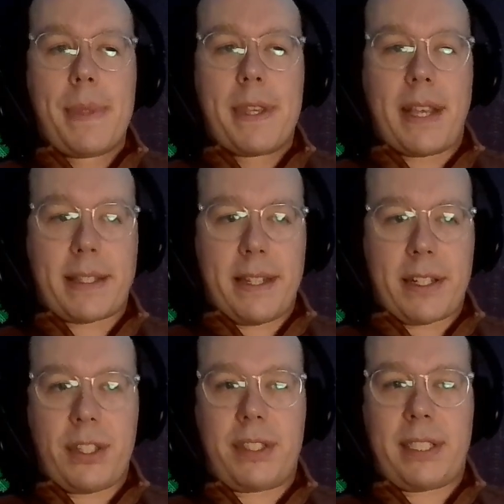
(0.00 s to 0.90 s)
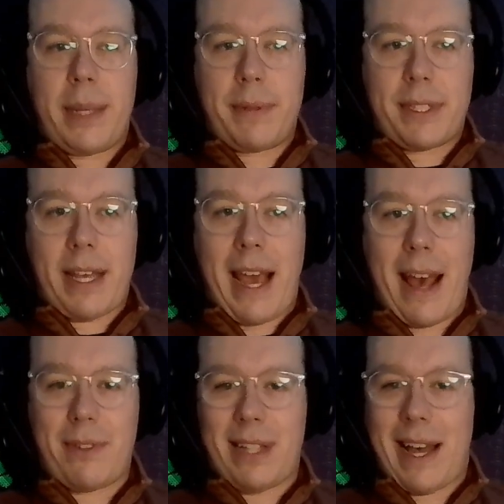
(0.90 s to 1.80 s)
Sex addiction seems to
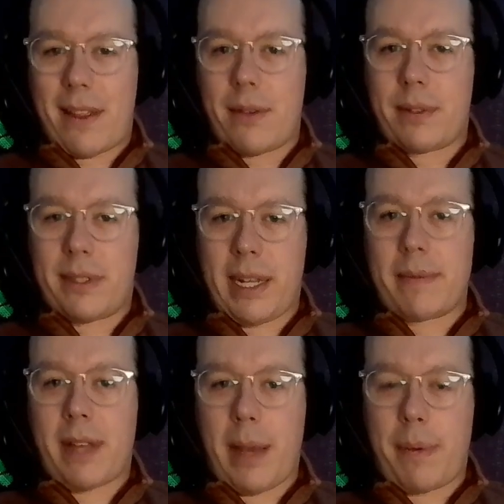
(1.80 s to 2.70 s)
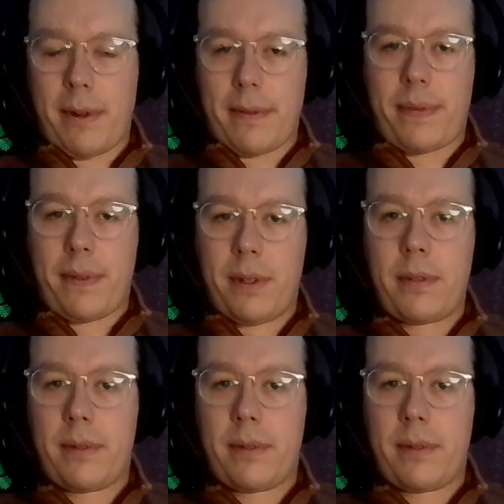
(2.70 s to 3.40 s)
have a lot of those same type of